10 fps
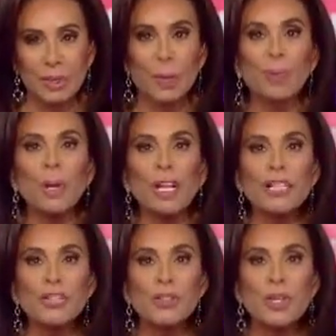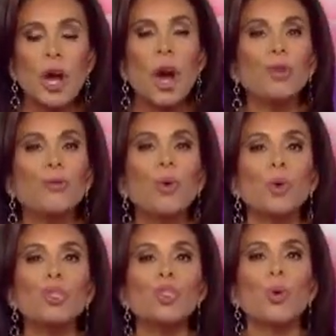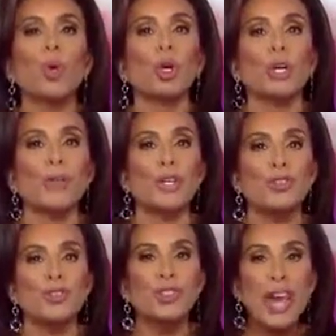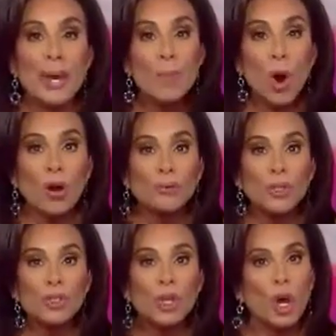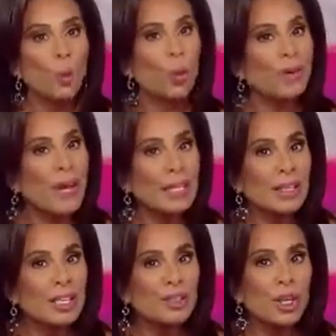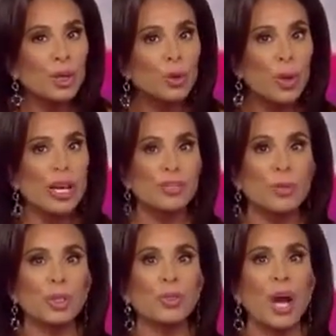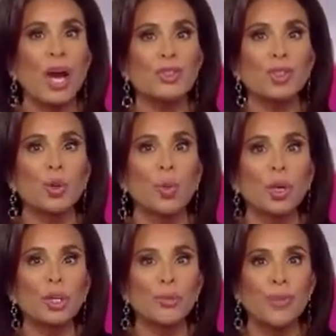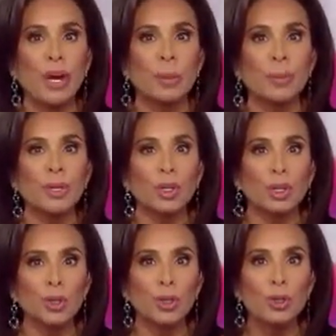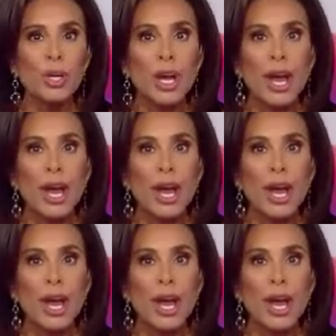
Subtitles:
Complainants are forced to work in this same office where they allege the harassment or the hostile work environment occurred,